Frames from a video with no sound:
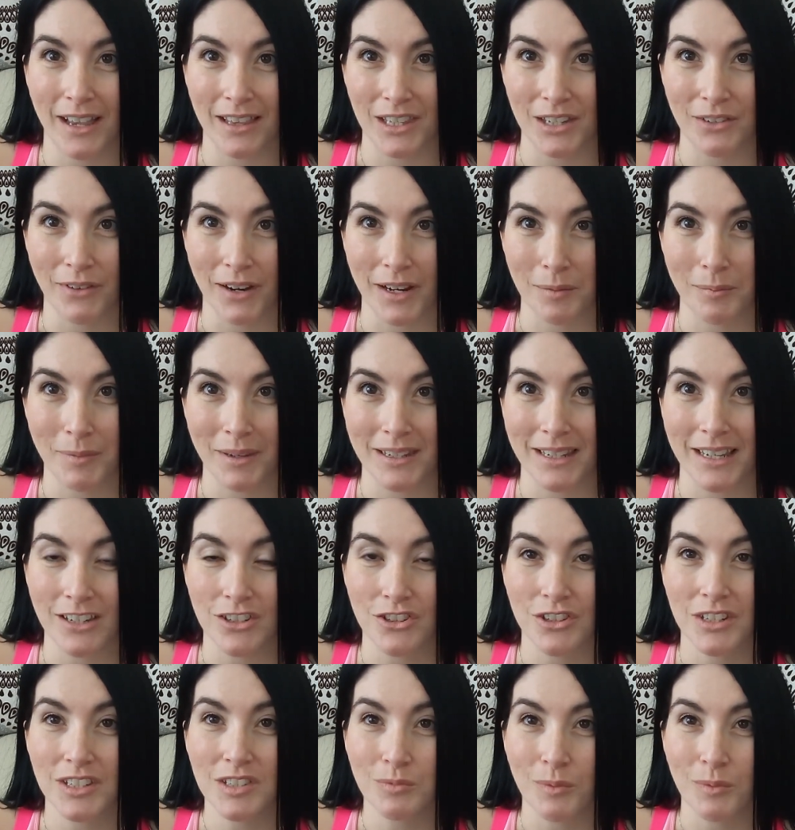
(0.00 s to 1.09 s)
Ellie
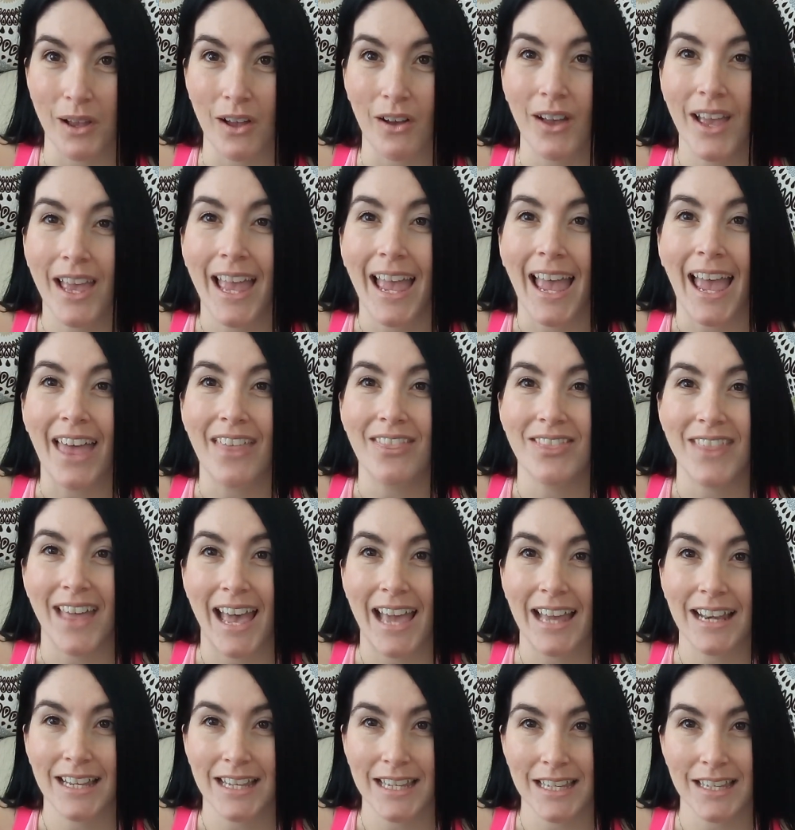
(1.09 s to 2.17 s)
recommendation as well, and
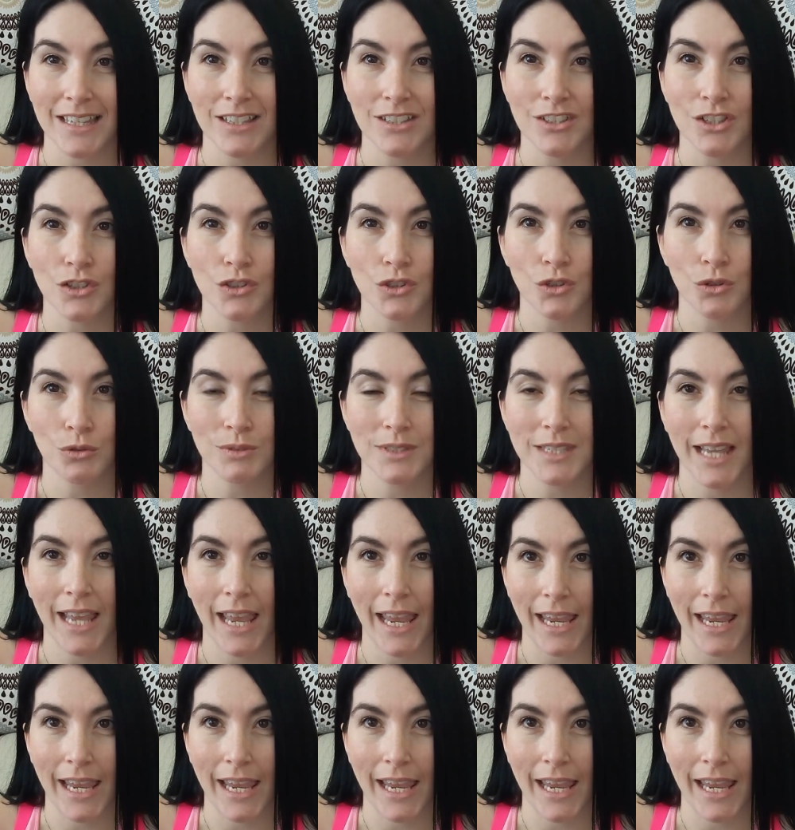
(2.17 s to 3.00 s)
that is to